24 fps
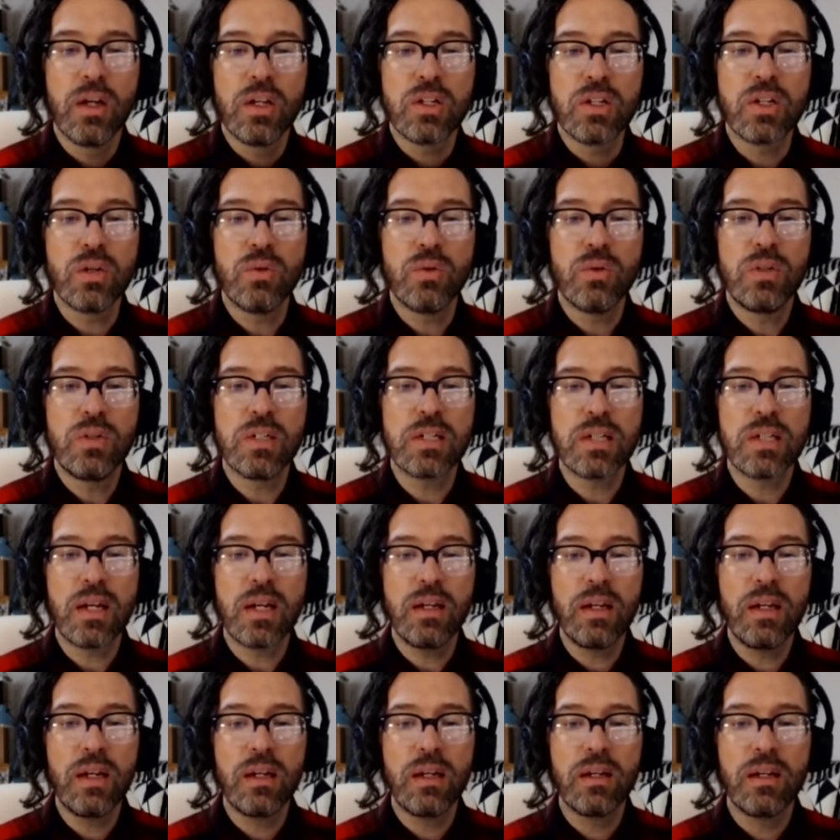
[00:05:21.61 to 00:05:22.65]
So,
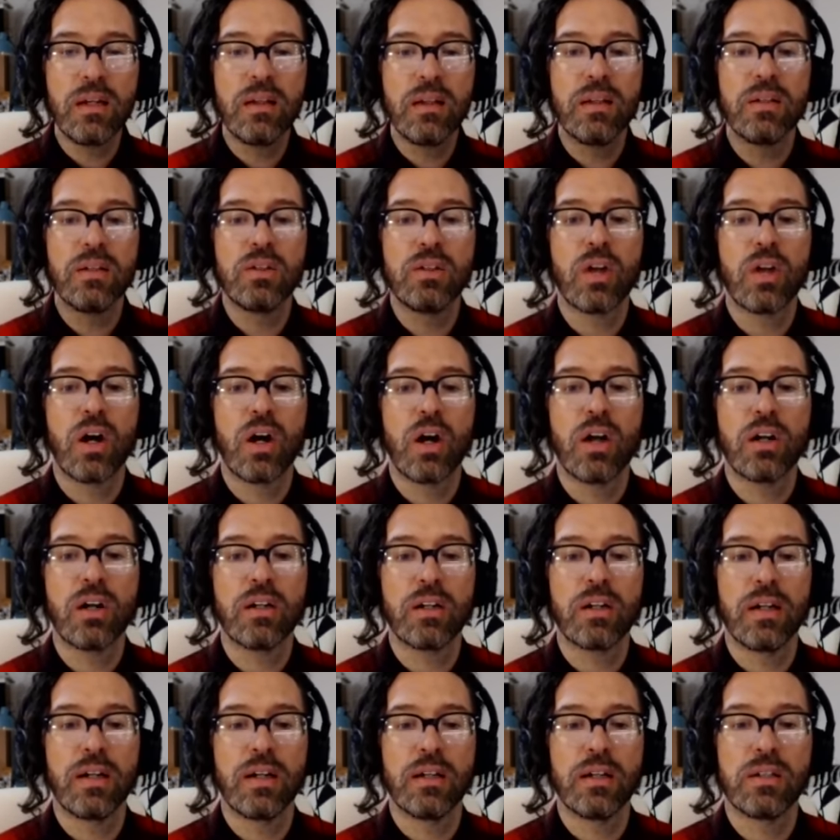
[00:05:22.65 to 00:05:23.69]
descending to this
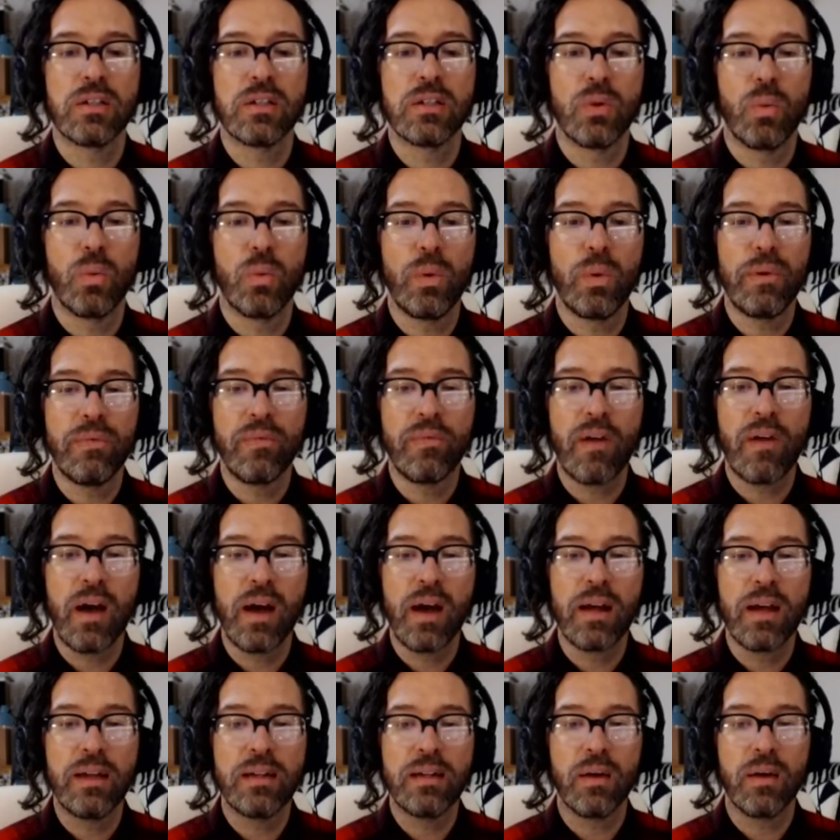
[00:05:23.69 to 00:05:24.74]
darkness, we
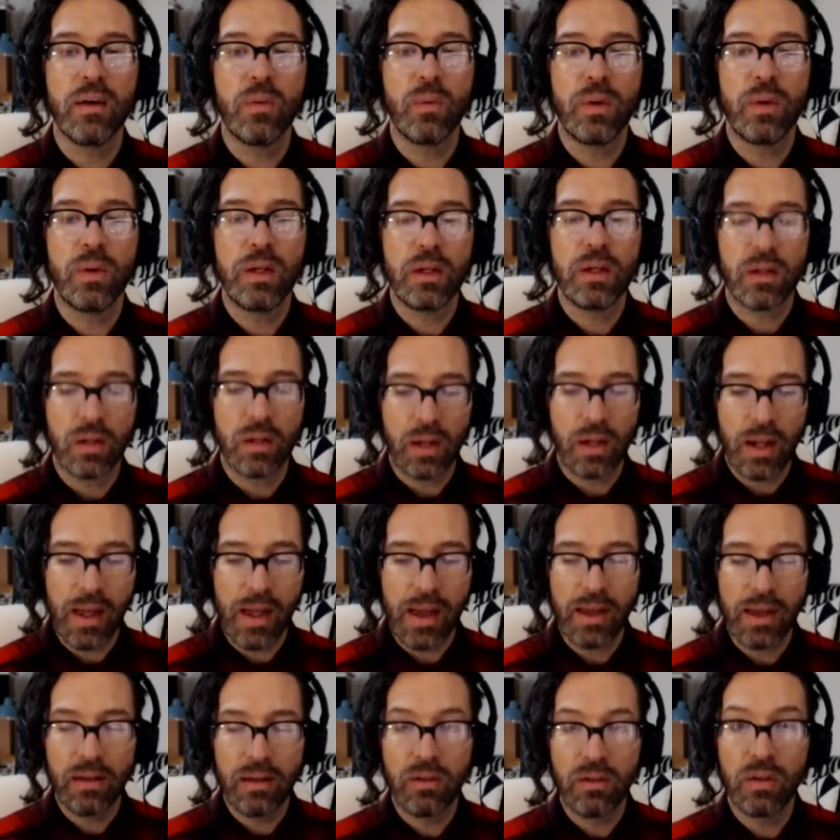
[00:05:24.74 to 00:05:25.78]
find that we are
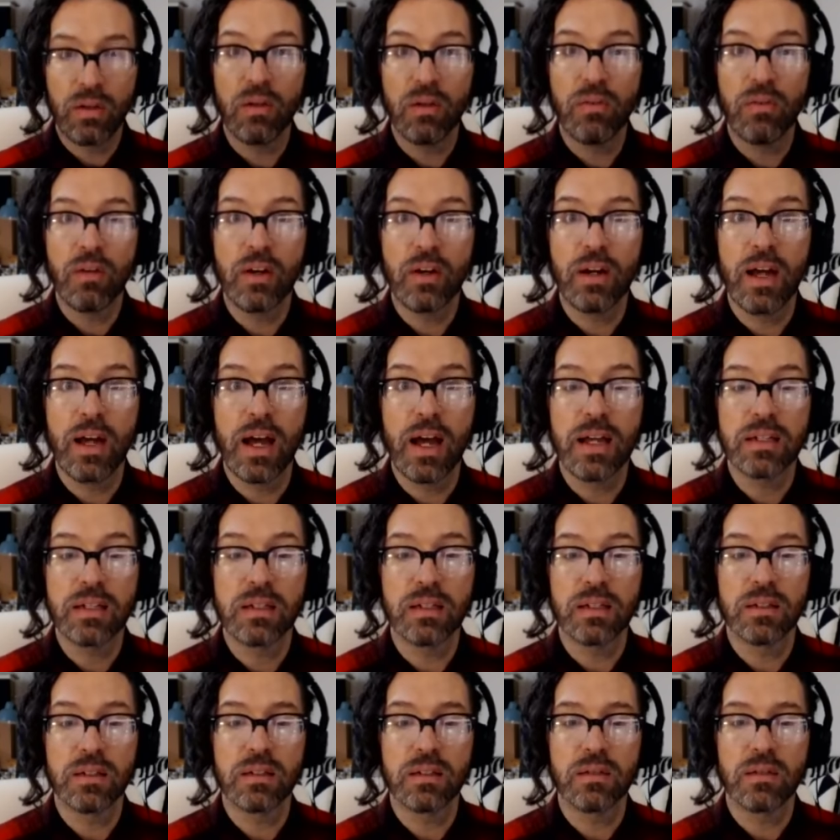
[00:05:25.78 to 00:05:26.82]
led to the very
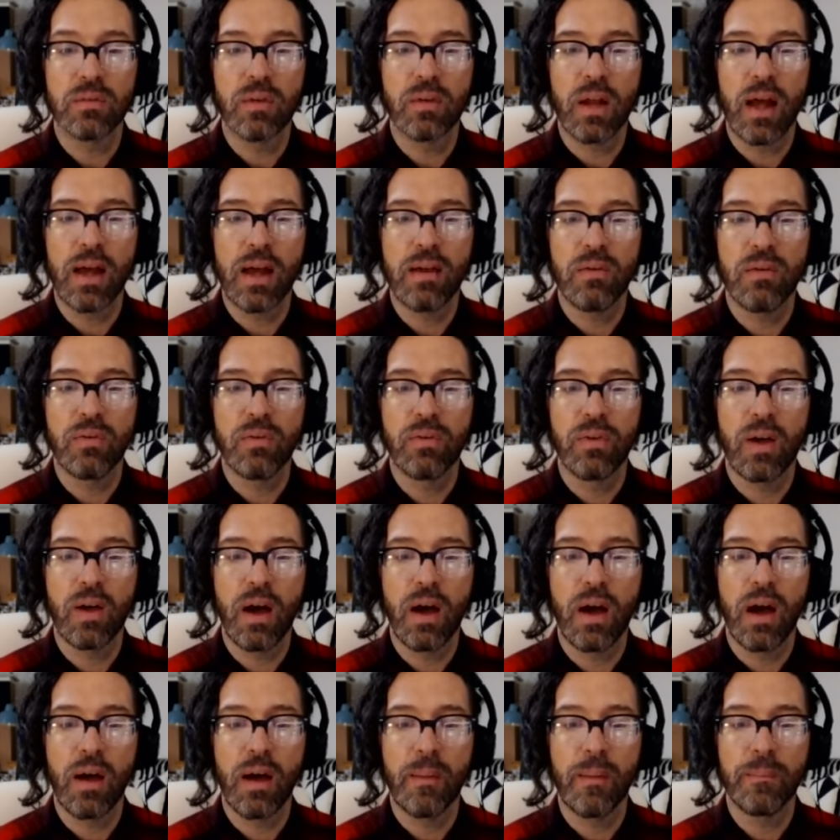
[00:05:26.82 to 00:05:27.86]
essence of life,
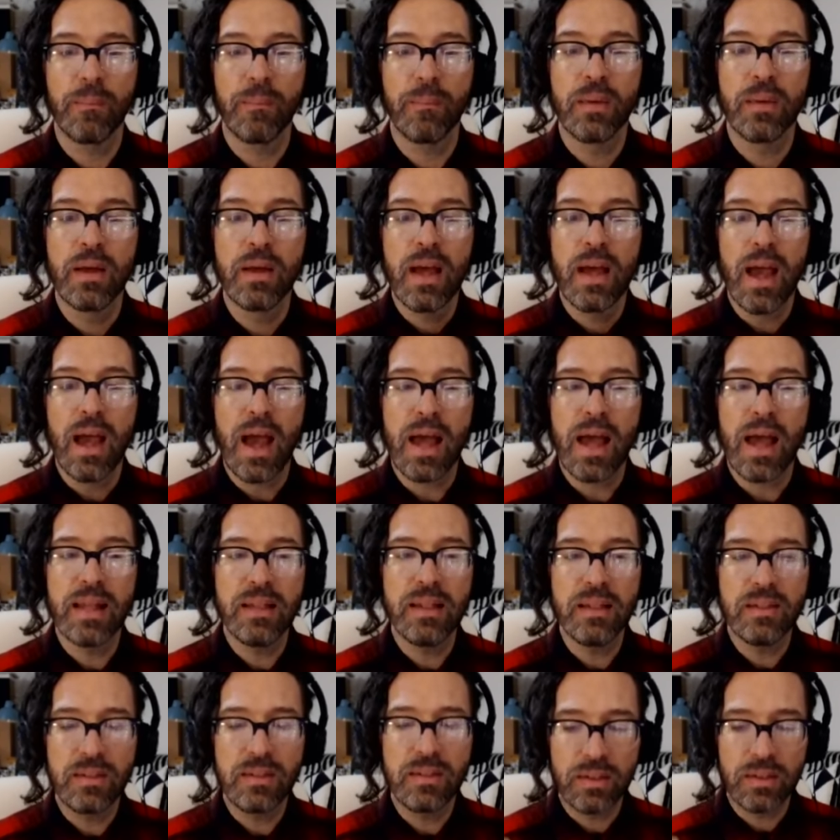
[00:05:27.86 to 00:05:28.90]
and
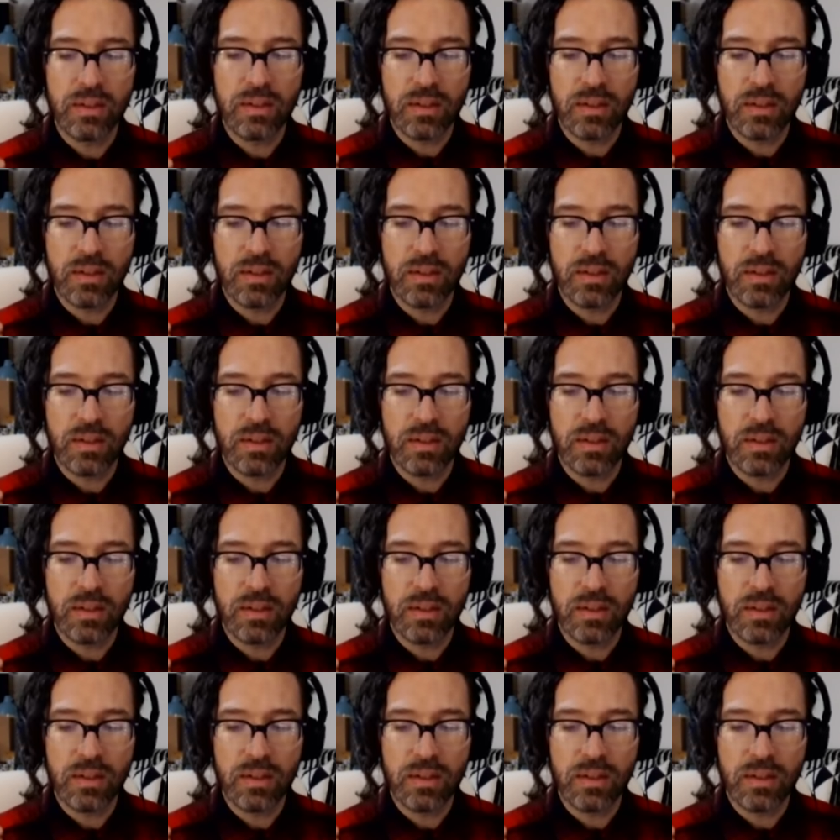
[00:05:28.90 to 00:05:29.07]
this